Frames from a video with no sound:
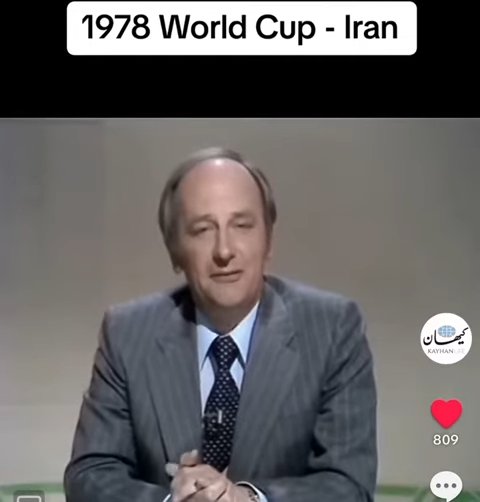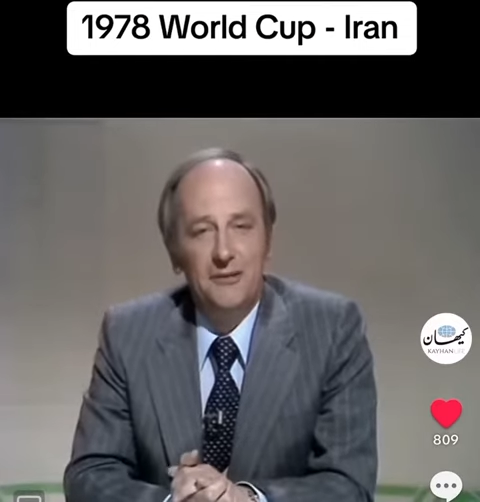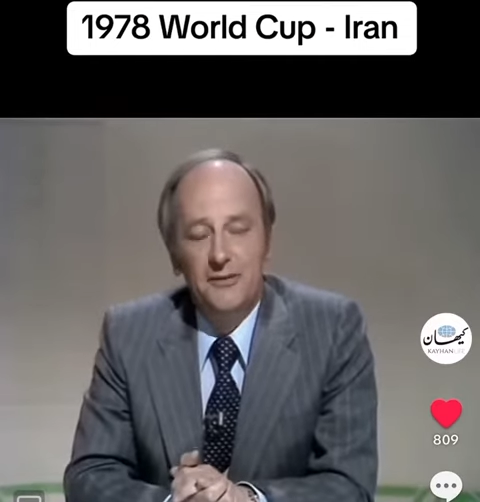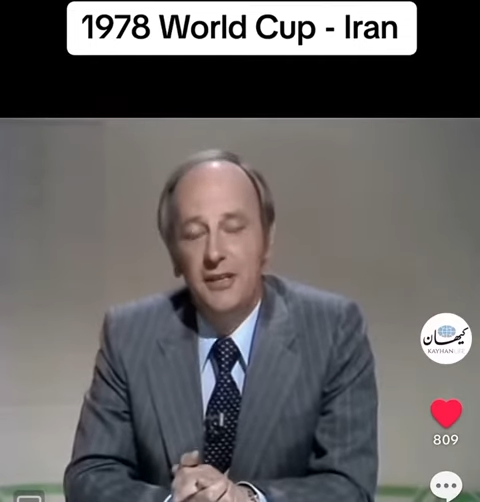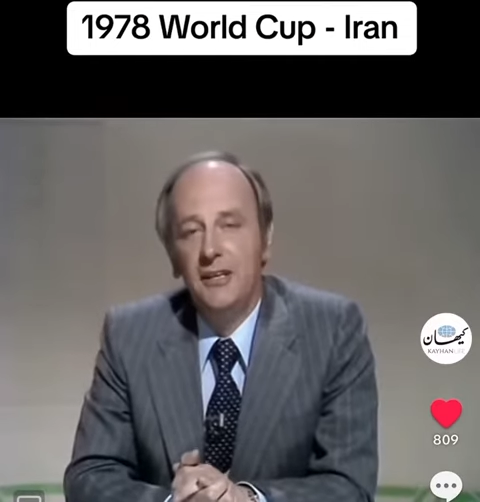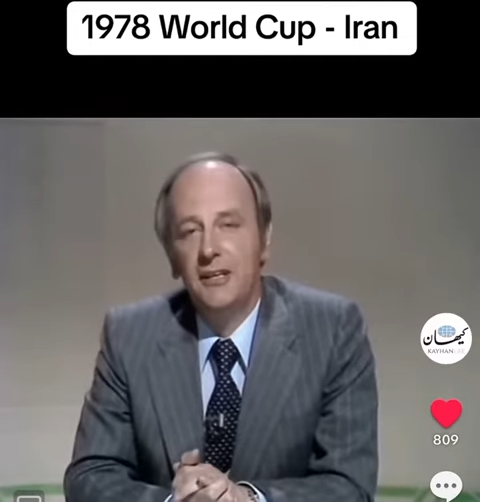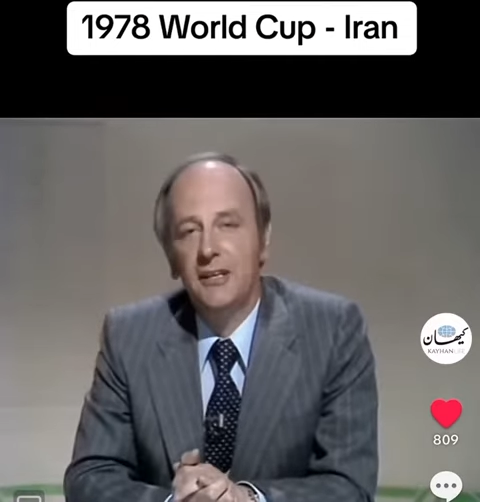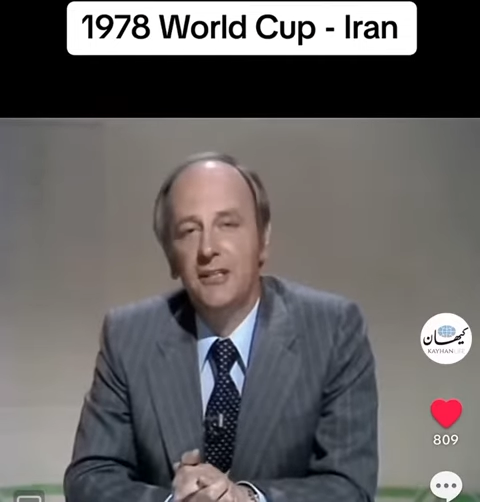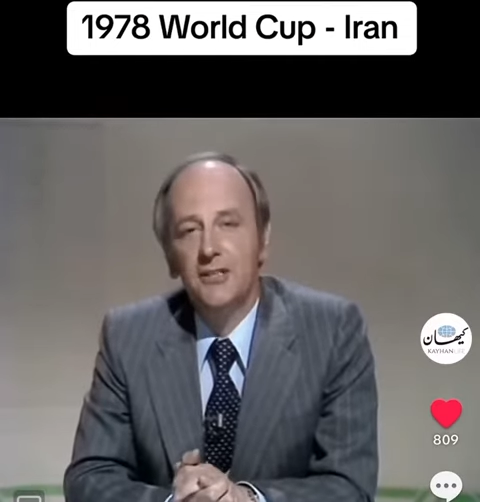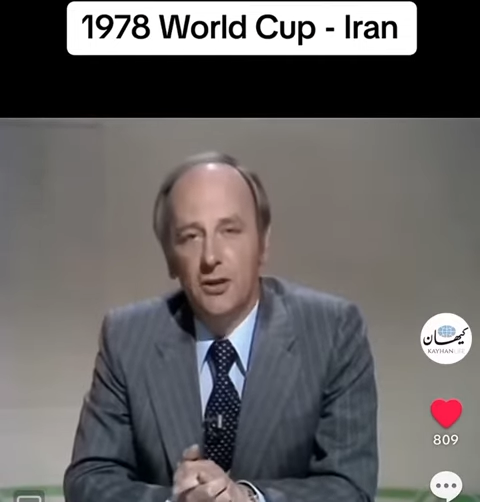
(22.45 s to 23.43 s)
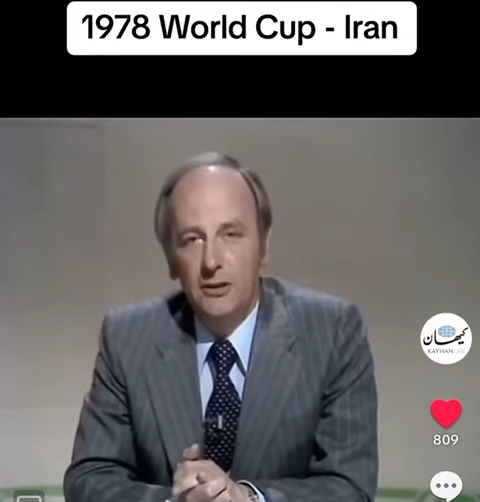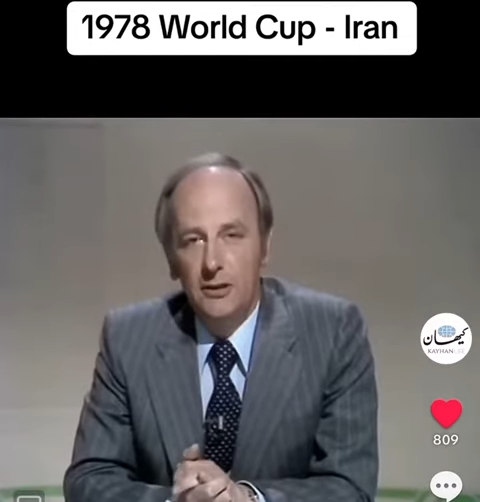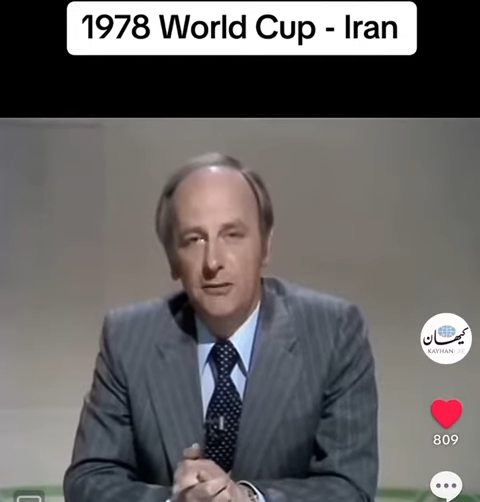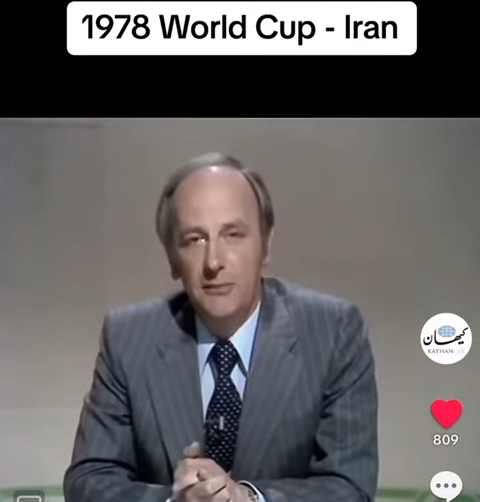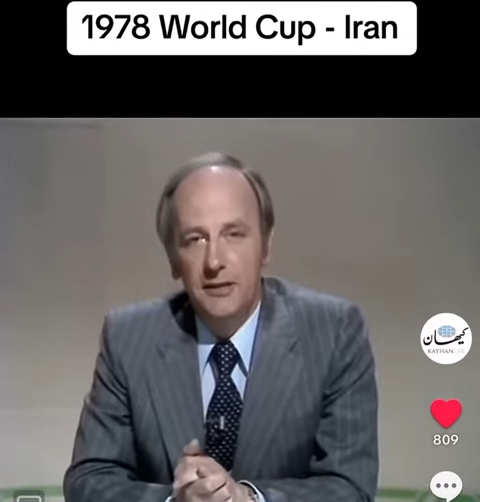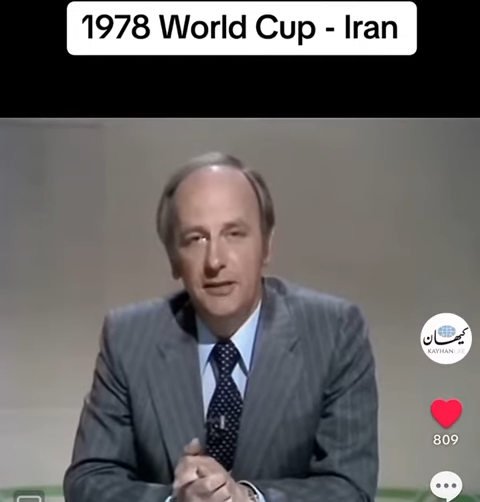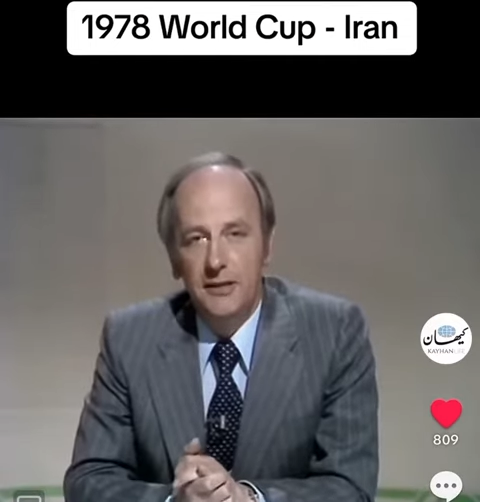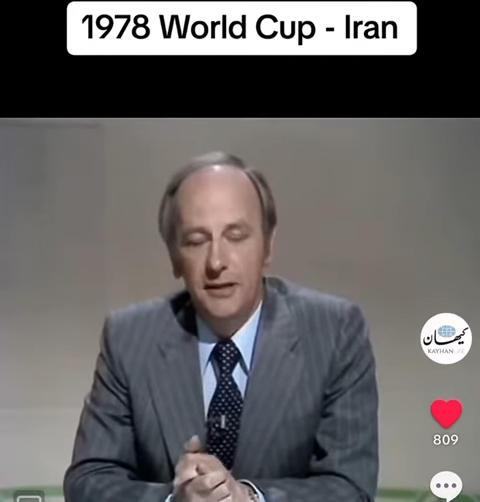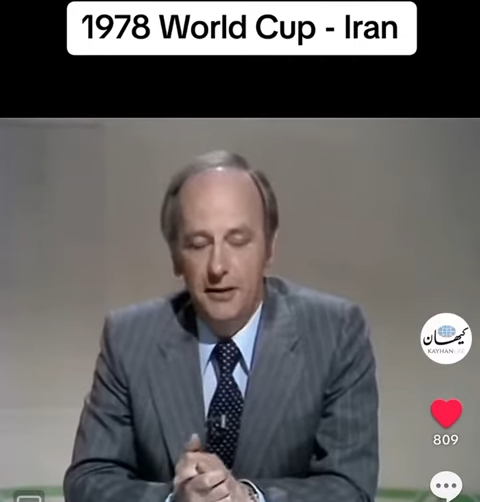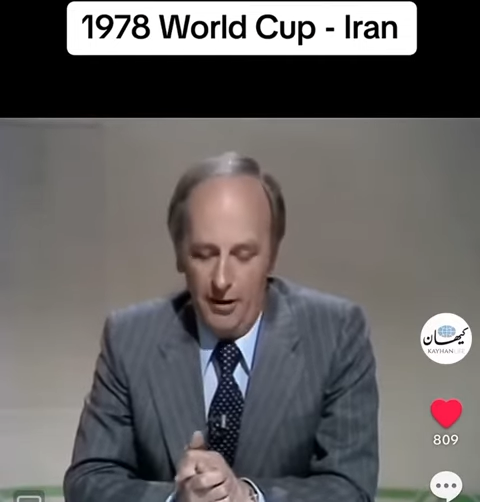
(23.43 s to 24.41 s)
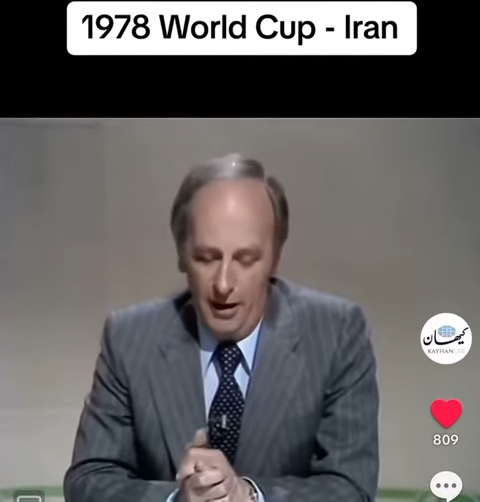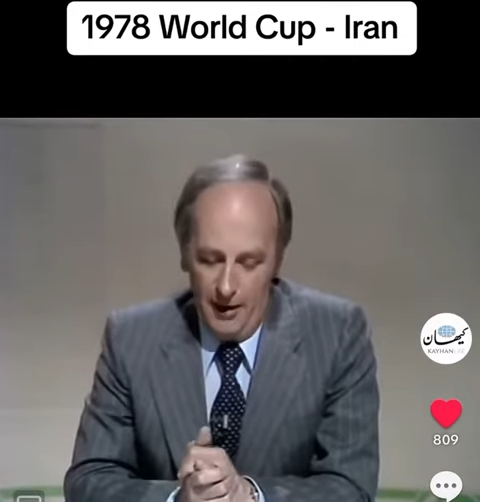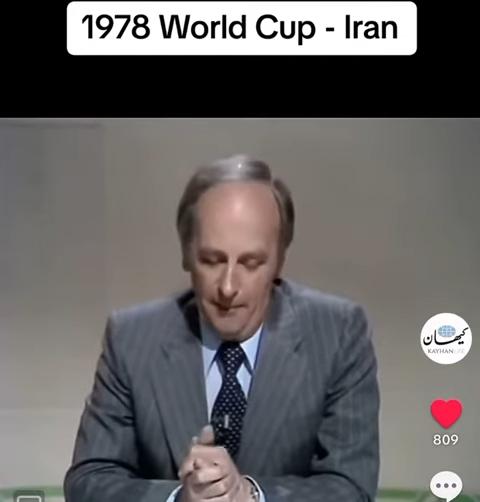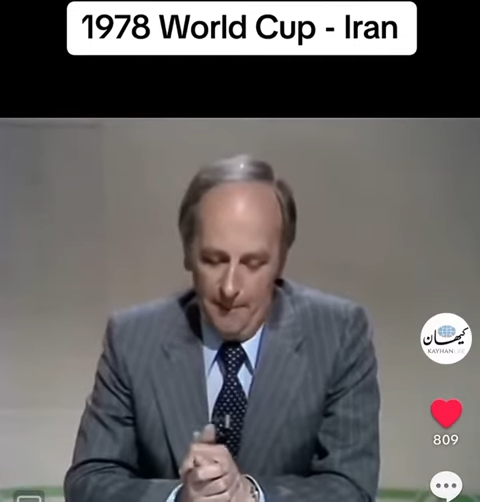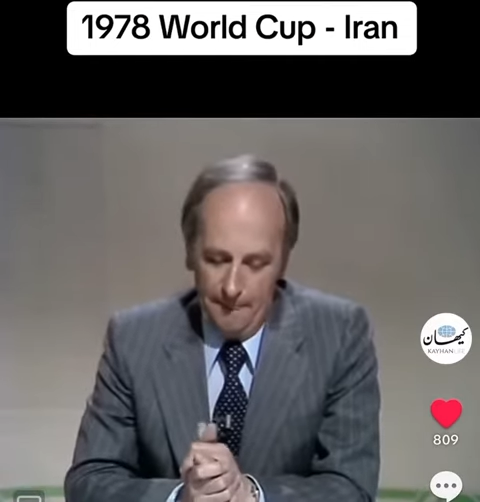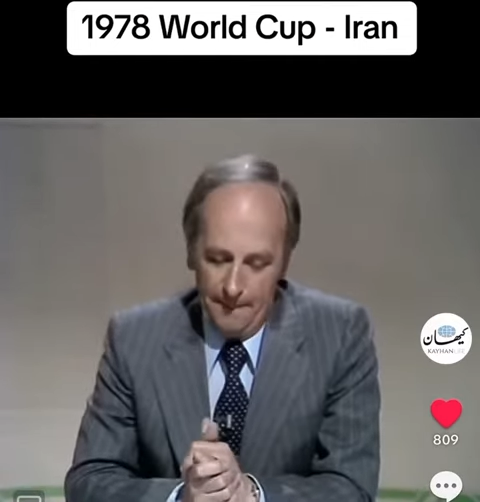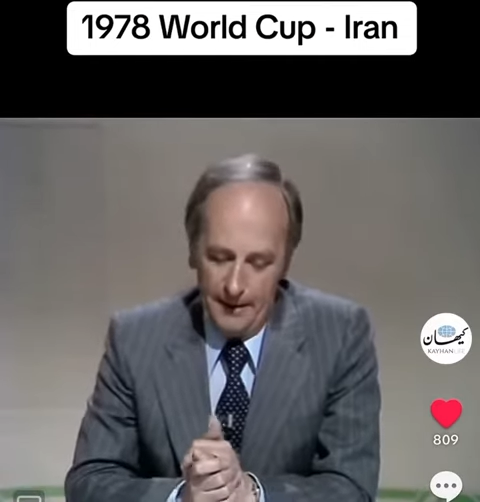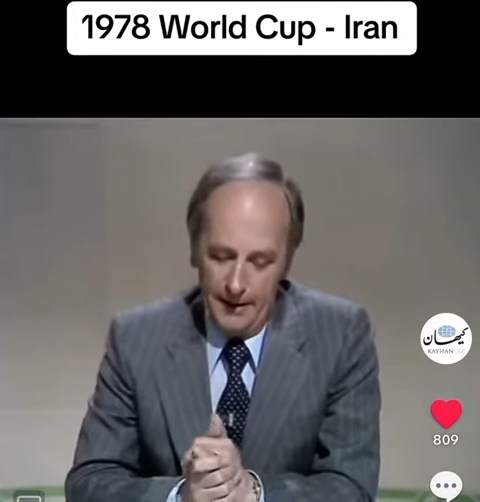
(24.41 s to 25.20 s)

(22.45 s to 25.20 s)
8.15 Scotland meet Iran.